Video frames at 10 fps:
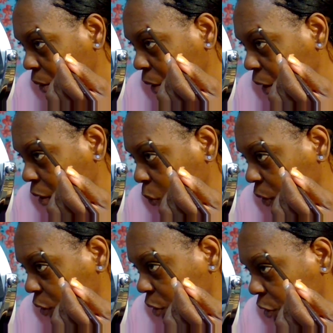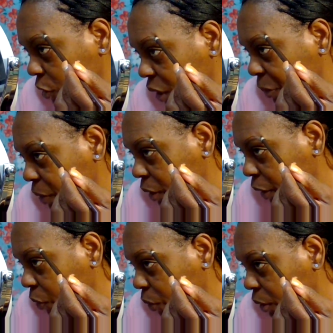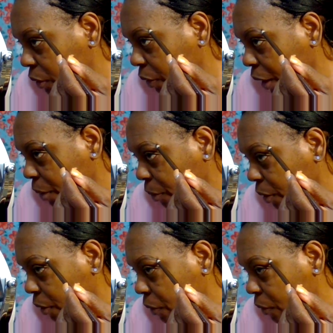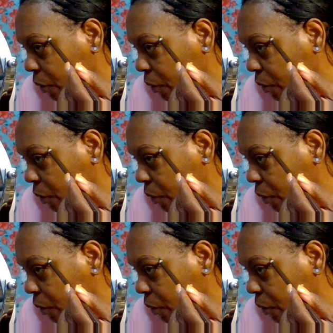and you want to just shape it like with your eyebrow.